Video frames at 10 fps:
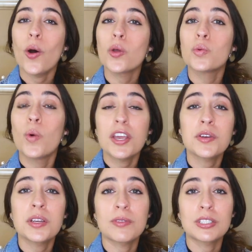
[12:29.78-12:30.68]
or what
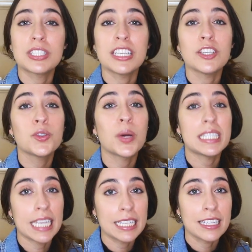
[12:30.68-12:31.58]
university you
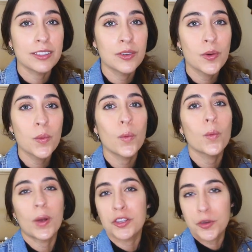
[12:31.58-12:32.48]
attended
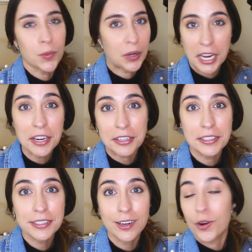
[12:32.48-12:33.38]
when you were here,
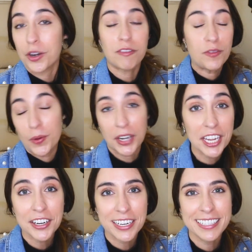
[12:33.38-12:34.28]
or if you are
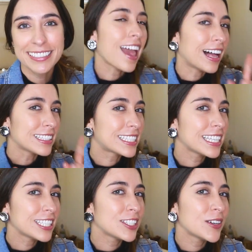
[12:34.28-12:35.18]
here. I'll
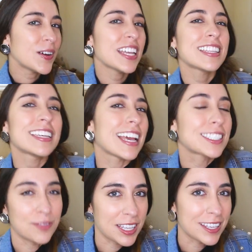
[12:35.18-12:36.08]
see you in the
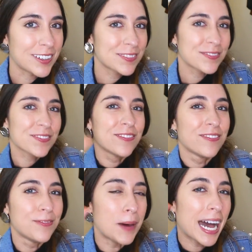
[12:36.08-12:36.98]
next video.
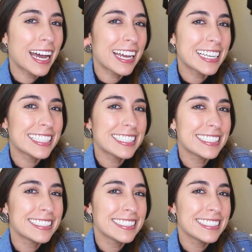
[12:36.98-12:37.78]
Bye!